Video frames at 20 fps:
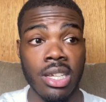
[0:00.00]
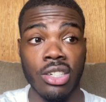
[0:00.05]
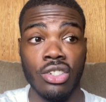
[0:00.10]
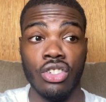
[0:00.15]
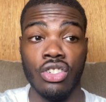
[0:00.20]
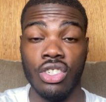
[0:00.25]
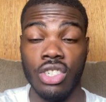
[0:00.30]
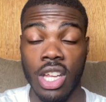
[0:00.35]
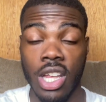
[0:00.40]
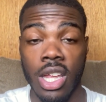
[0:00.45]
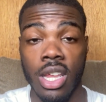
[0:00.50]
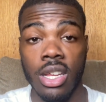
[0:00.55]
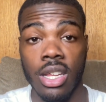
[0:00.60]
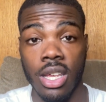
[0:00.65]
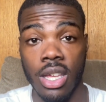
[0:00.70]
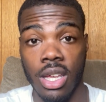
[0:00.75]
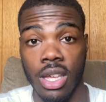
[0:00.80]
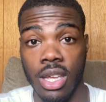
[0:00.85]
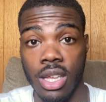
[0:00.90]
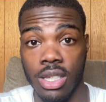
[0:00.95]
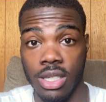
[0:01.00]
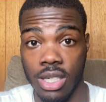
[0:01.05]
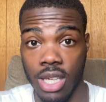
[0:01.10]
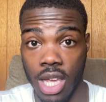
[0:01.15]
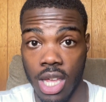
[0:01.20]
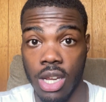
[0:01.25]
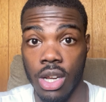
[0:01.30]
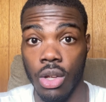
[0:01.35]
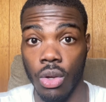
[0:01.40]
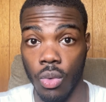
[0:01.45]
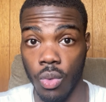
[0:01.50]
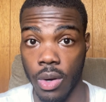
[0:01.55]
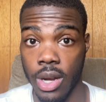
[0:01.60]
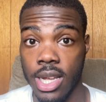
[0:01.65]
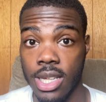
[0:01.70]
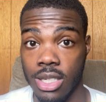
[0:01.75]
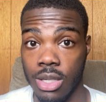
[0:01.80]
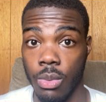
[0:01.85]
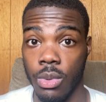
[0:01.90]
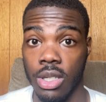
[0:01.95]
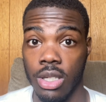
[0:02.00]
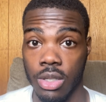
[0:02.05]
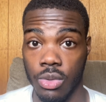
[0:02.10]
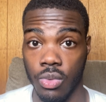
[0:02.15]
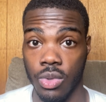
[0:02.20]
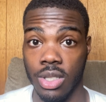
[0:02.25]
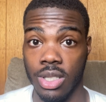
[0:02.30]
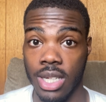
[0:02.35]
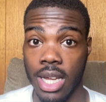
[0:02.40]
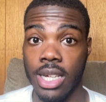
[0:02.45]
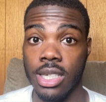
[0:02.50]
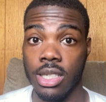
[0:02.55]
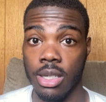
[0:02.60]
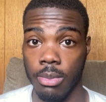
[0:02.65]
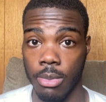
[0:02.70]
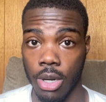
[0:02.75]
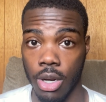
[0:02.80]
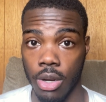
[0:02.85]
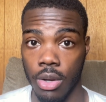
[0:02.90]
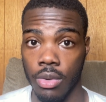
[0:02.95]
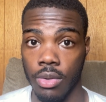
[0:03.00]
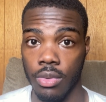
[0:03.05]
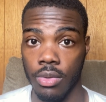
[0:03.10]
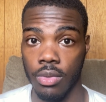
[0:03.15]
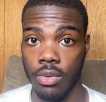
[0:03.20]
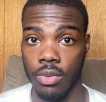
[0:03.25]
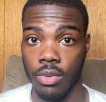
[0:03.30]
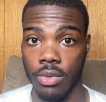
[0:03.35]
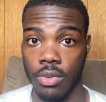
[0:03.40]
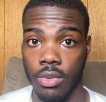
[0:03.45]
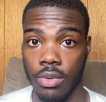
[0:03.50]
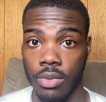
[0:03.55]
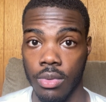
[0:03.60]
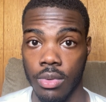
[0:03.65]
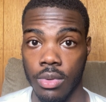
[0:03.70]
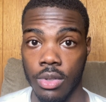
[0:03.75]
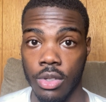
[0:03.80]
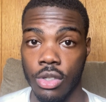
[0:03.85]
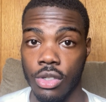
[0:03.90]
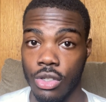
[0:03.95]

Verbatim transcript: shit is getting crazy with this recession, bro.